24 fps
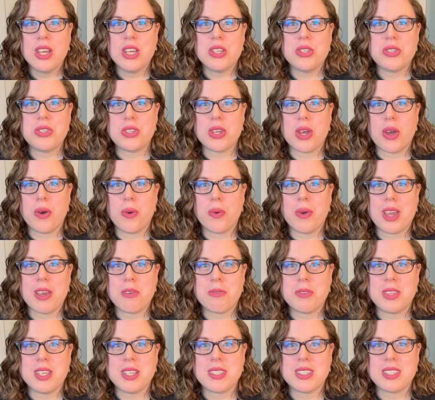So,
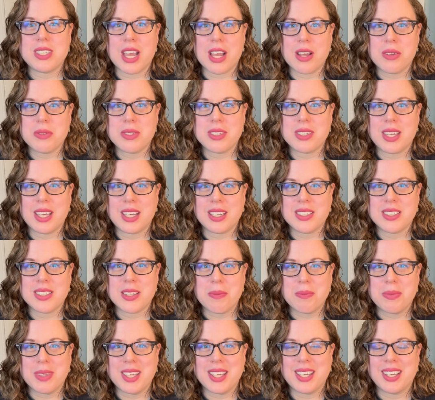if this sounds like
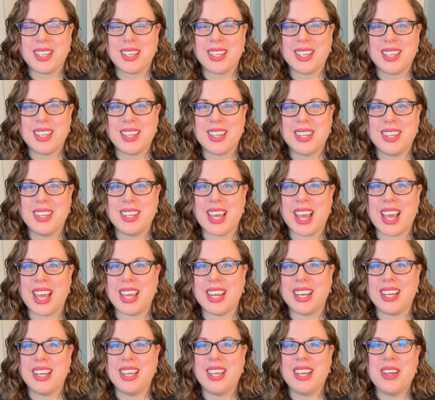something
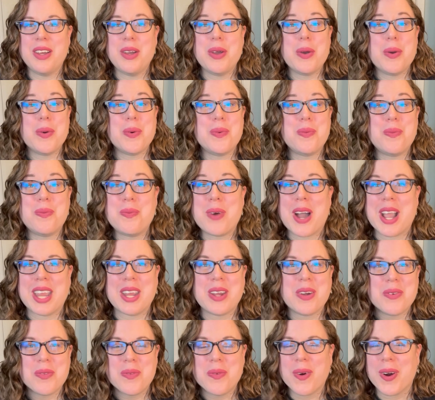that
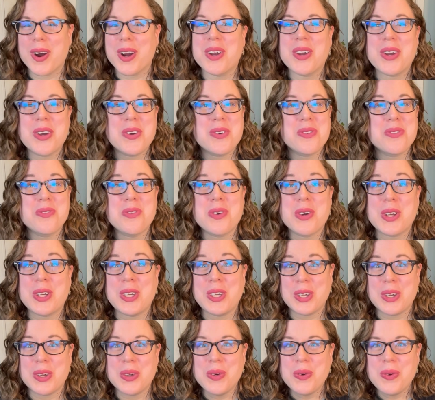might work for
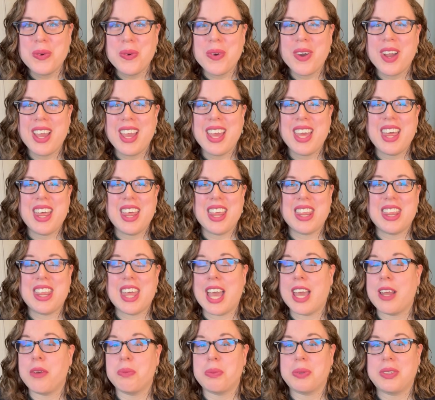you,
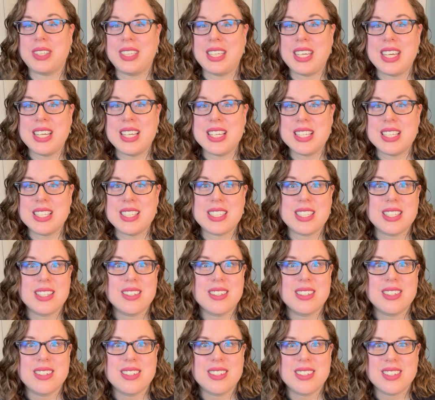then please
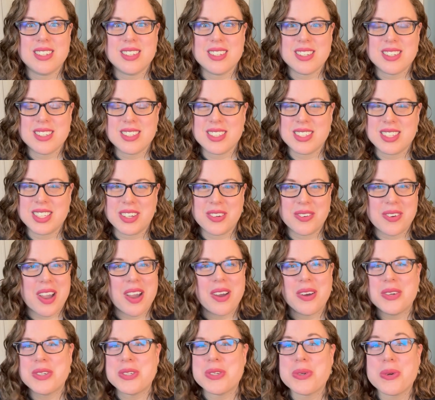stick
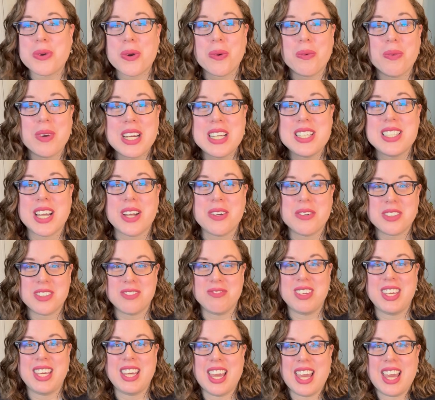around or reach out to
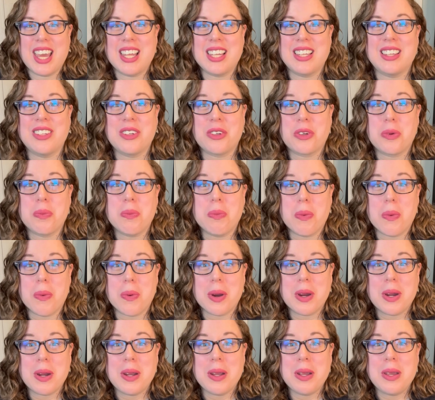me and learn
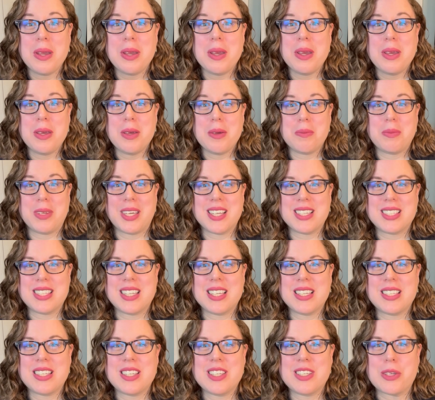more, because
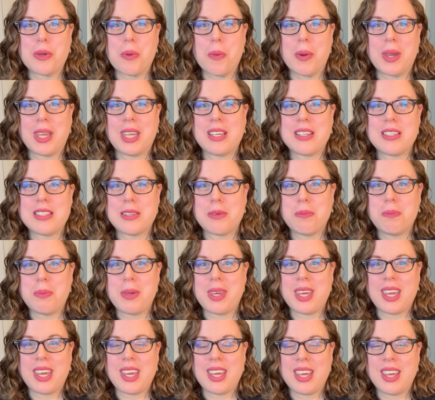this is going to
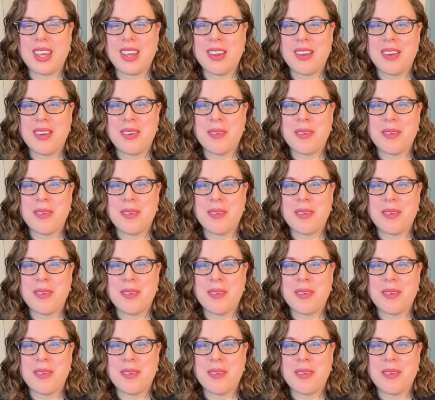be